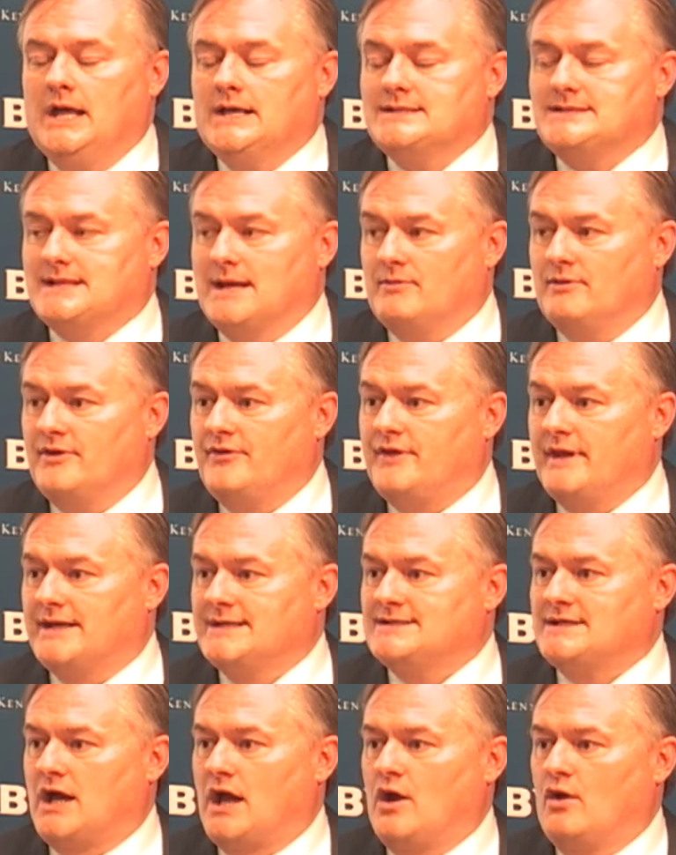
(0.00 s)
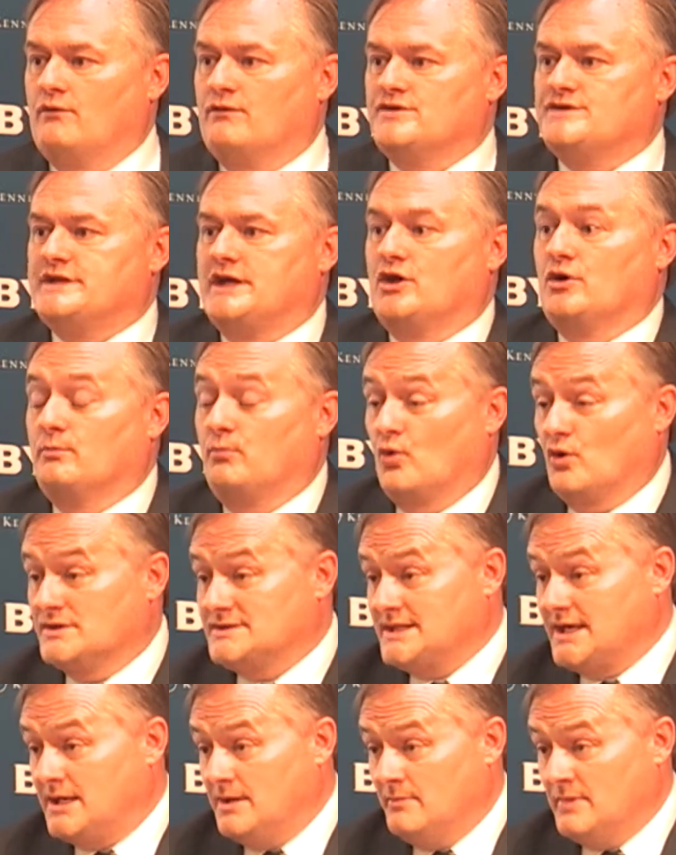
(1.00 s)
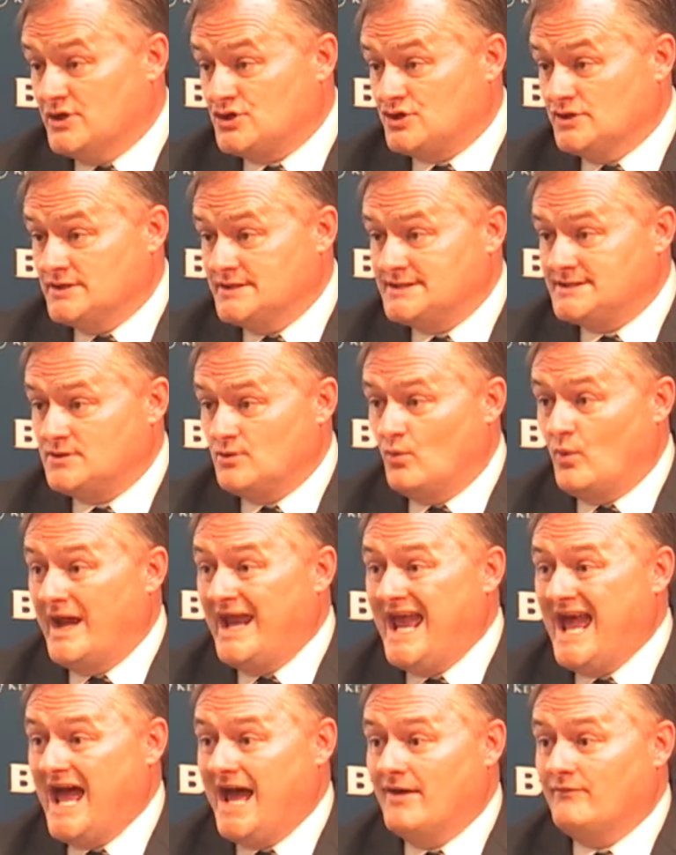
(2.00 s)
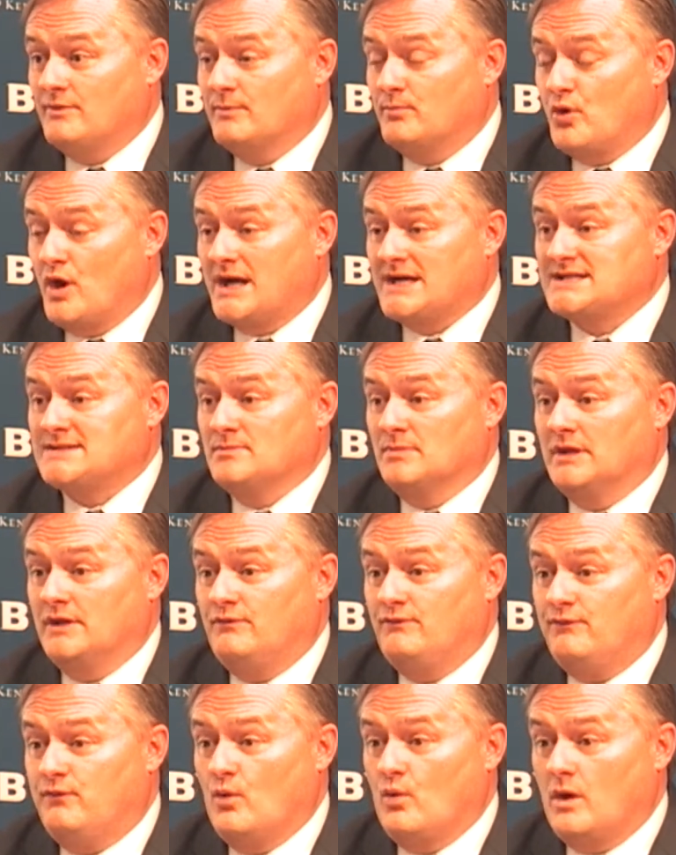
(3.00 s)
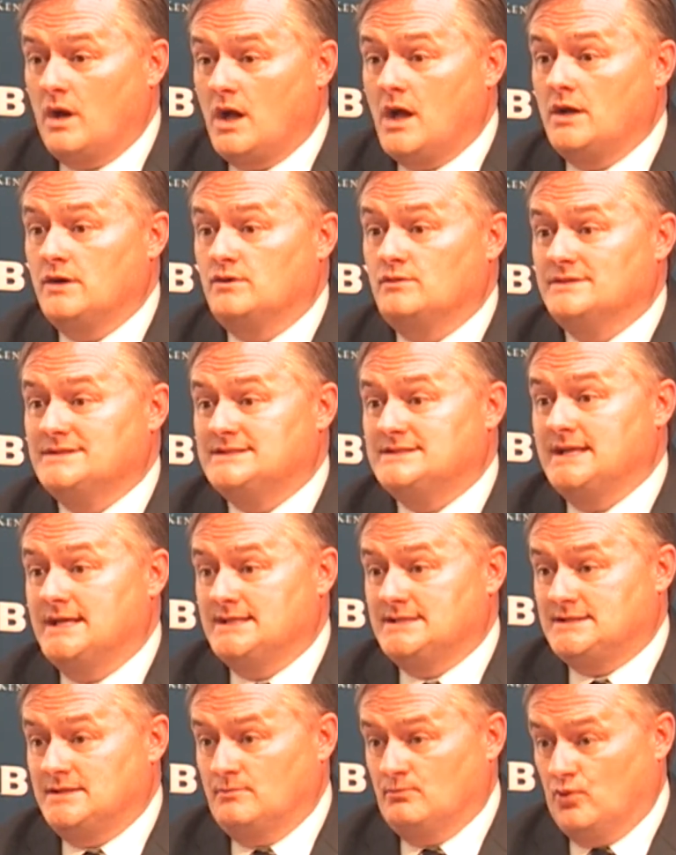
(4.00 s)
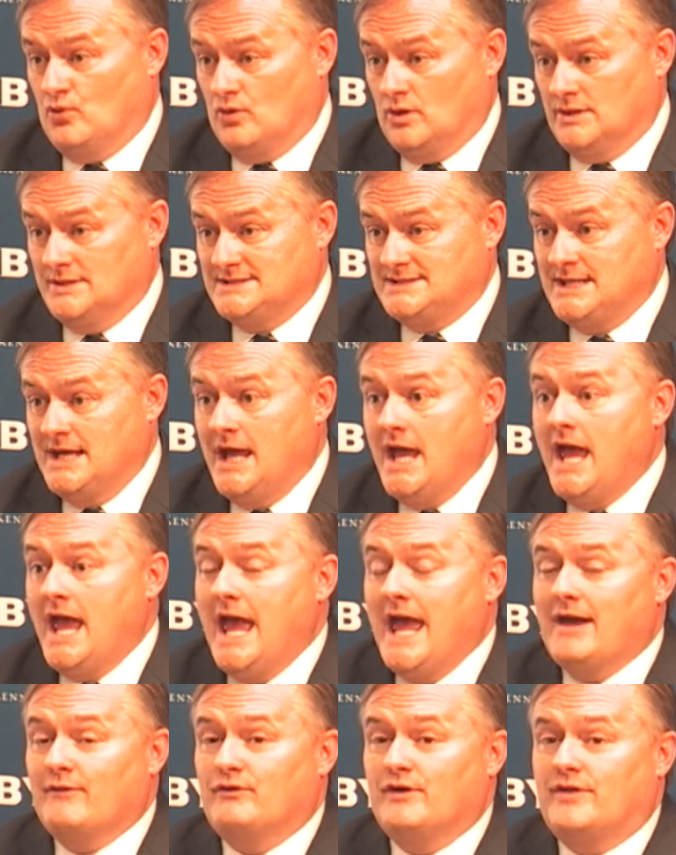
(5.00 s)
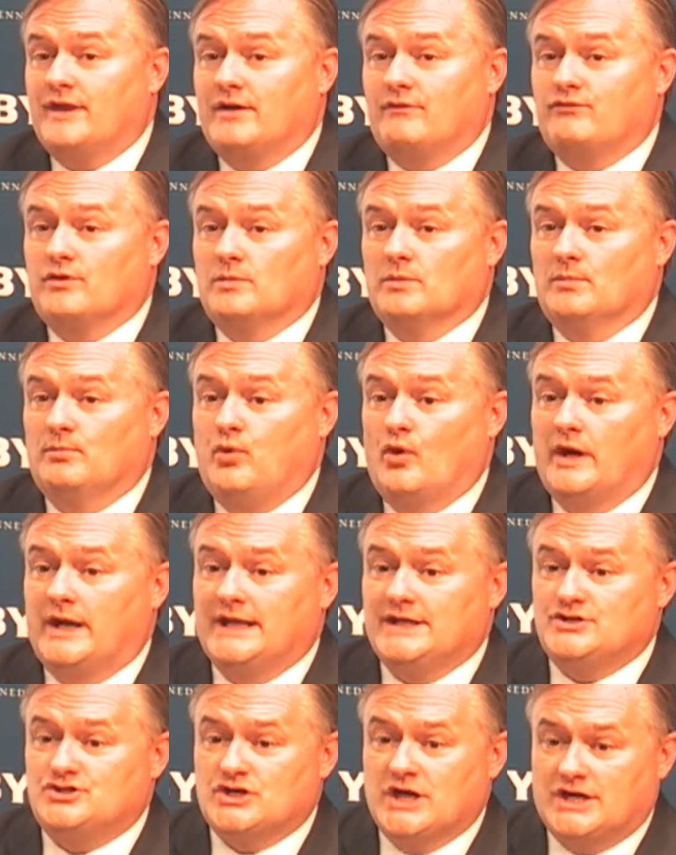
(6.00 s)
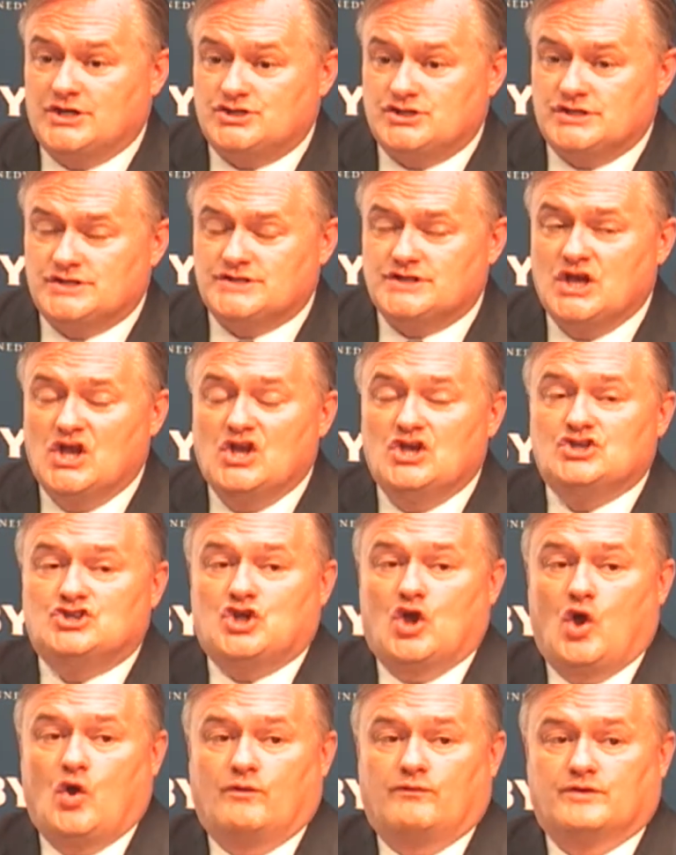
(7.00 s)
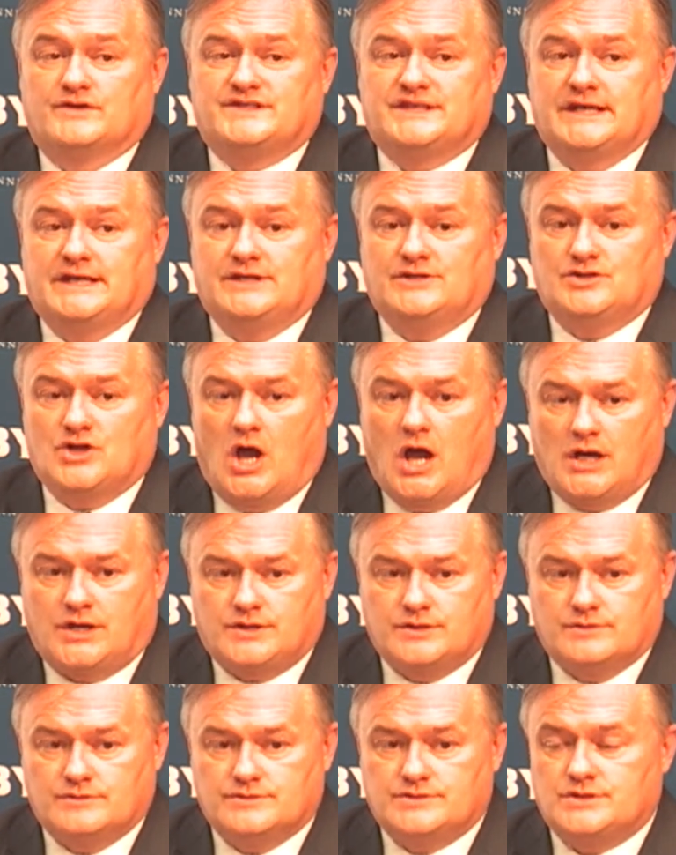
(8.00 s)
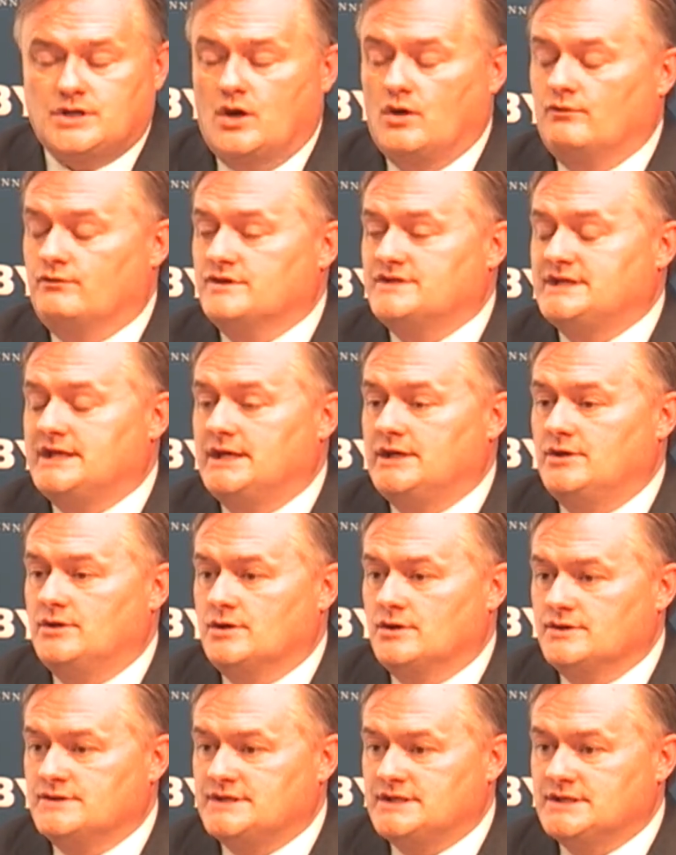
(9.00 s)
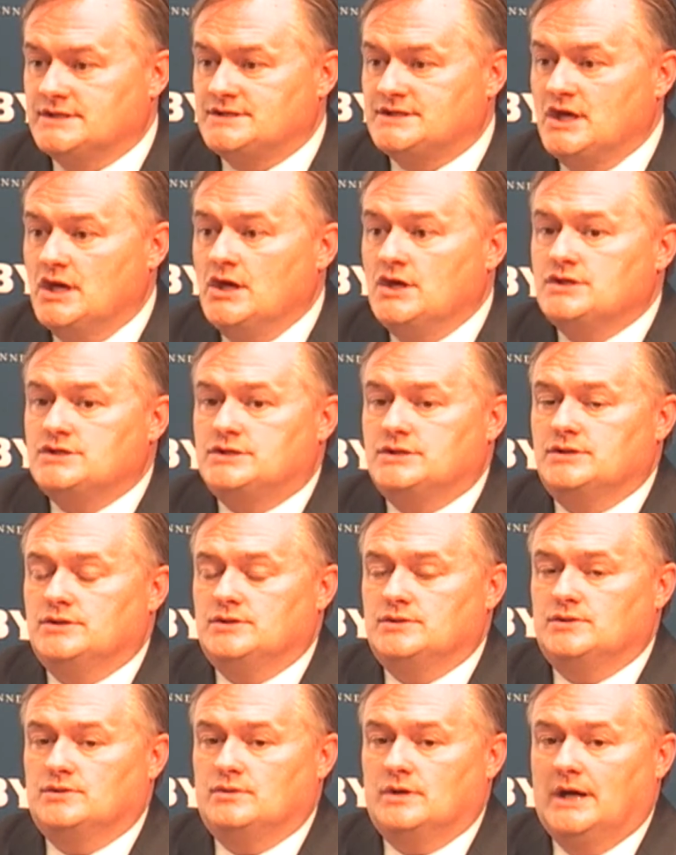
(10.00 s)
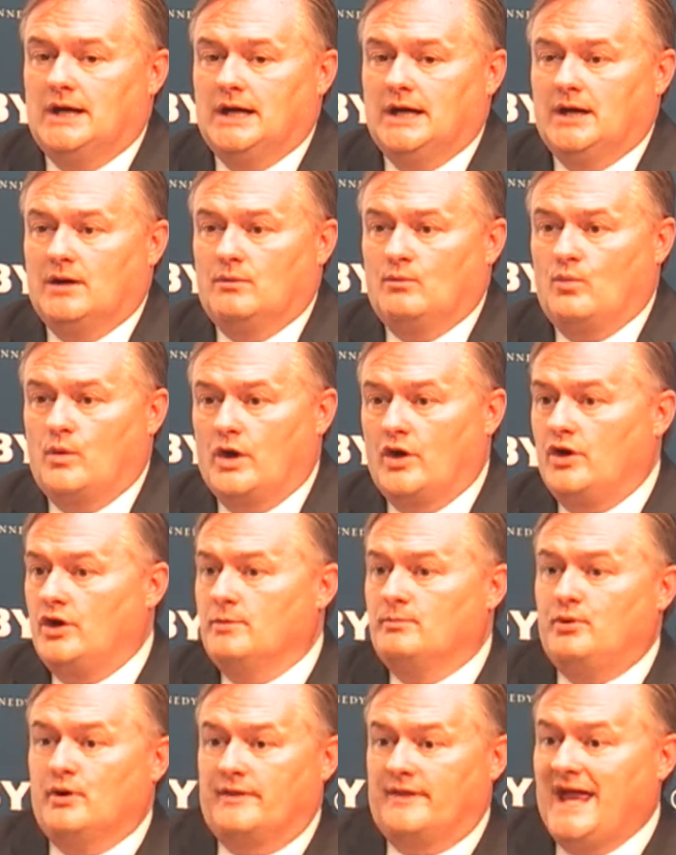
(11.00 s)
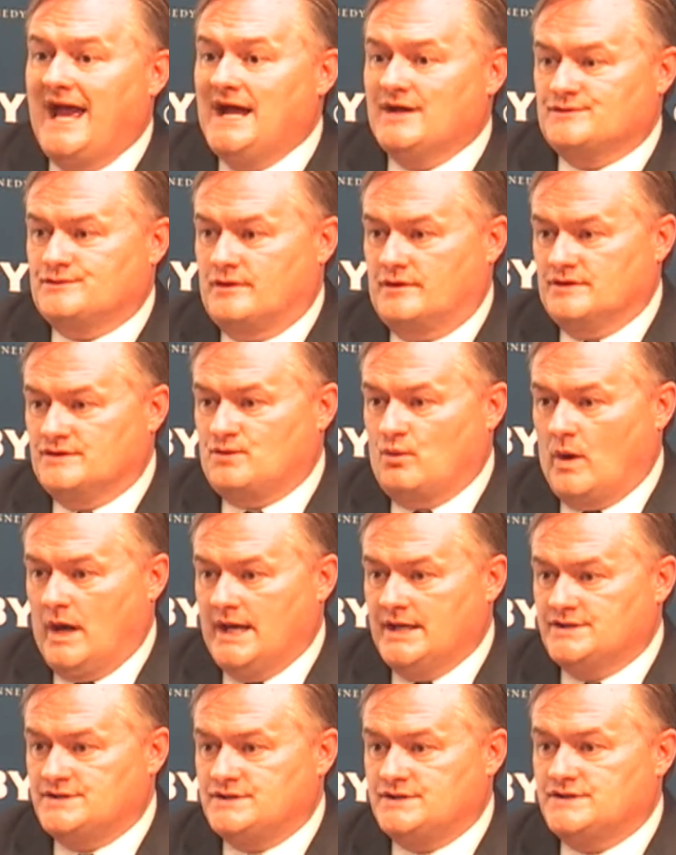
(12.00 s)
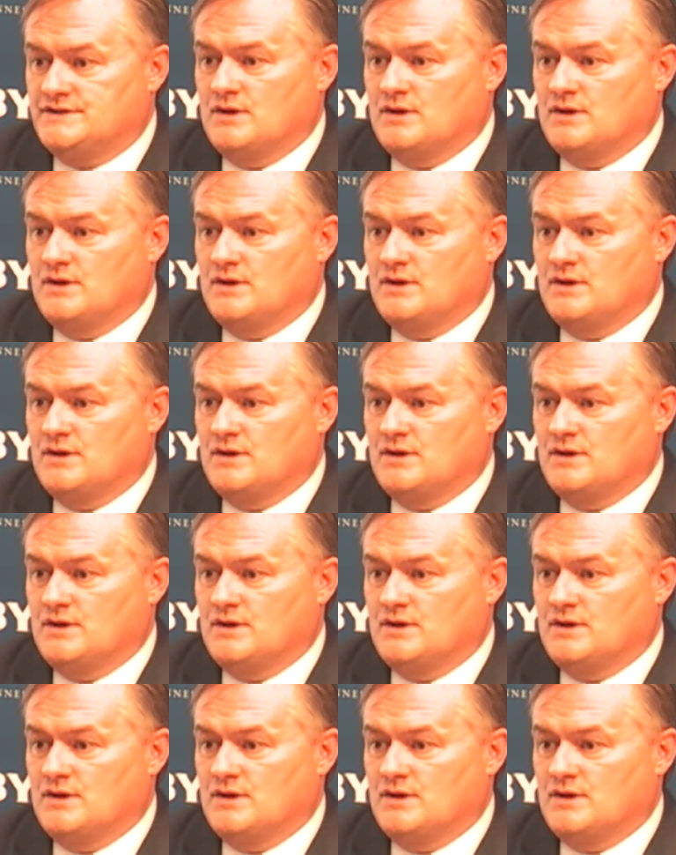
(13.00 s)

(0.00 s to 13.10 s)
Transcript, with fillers: Some of the things I oversee are boards and commissions. We have approximately 400 citizen boards, everything from appointing judges to overseeing doctors to overseeing nurses to where do you put the hazardous waste.